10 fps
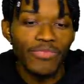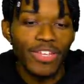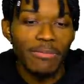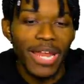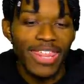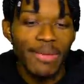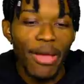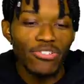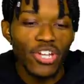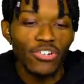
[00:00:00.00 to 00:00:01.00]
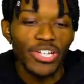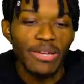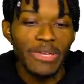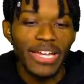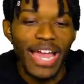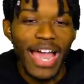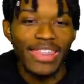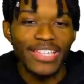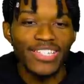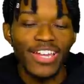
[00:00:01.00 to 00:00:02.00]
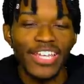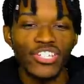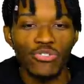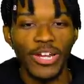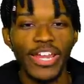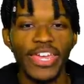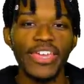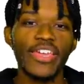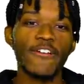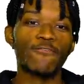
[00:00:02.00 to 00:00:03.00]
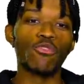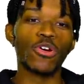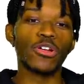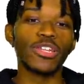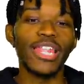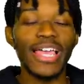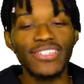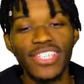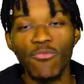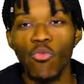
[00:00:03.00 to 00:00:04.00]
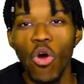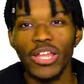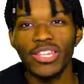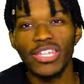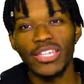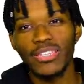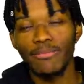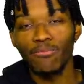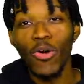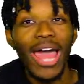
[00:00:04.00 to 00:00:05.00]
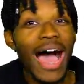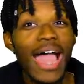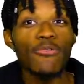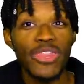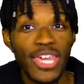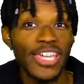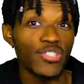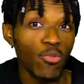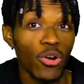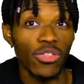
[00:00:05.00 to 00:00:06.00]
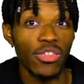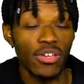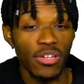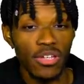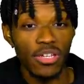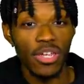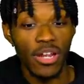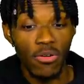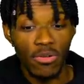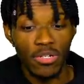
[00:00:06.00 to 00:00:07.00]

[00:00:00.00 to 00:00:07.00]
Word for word: but I think Miles Turner could be a guy that's going to get traded for less than what the what I would think he's worth. You know.